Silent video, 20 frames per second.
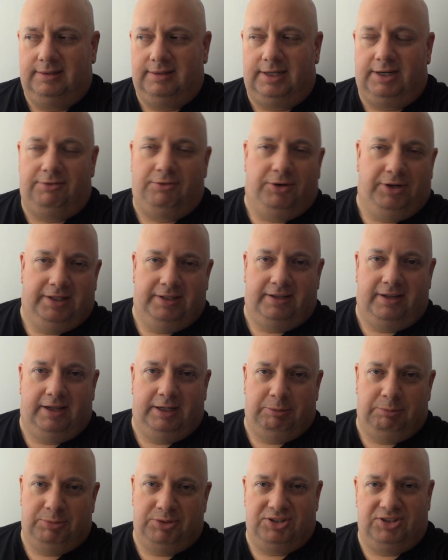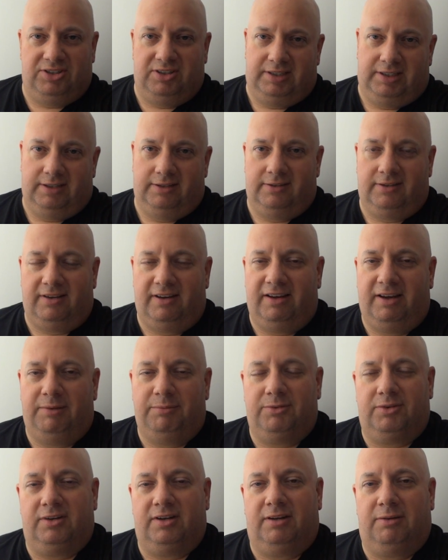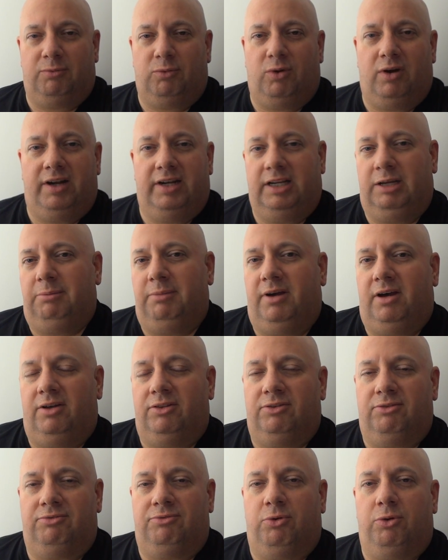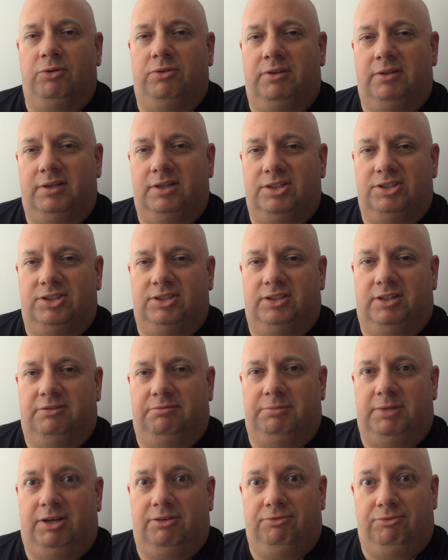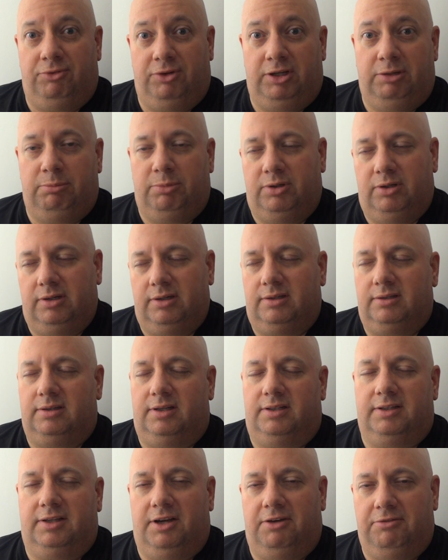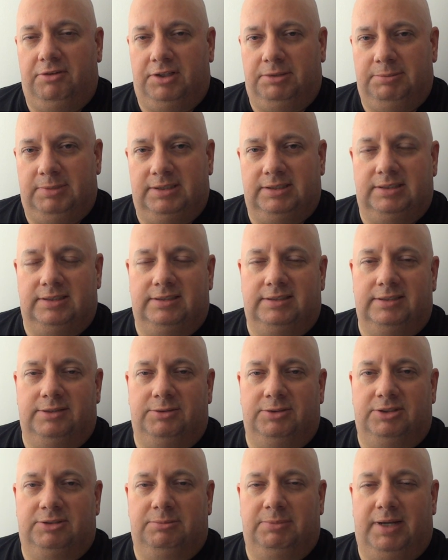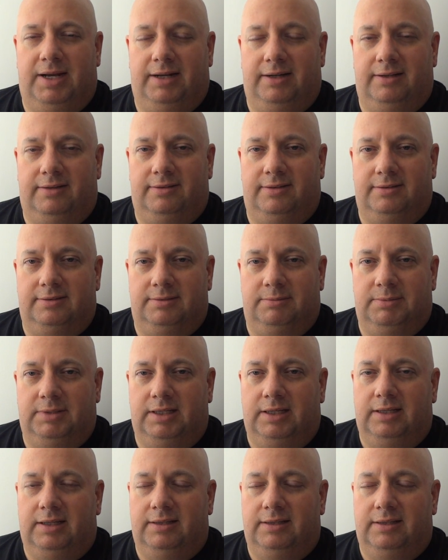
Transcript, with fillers: that I've already done a bazillion times and I'm writing about in the fourth edition of my free book, Uncovering the Missing Secrets of Magnetism,